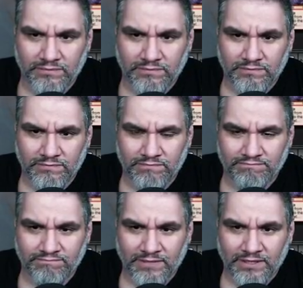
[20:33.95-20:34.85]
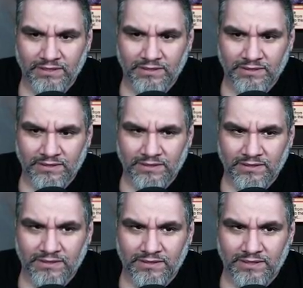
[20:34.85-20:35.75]
That's pretty good.
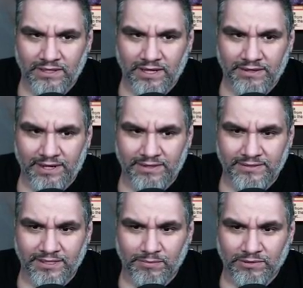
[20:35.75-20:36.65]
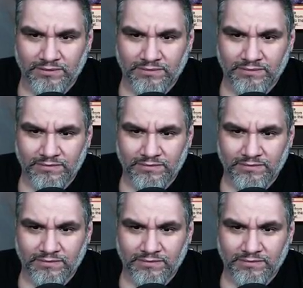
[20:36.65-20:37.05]
Yeah, that ain't terrible.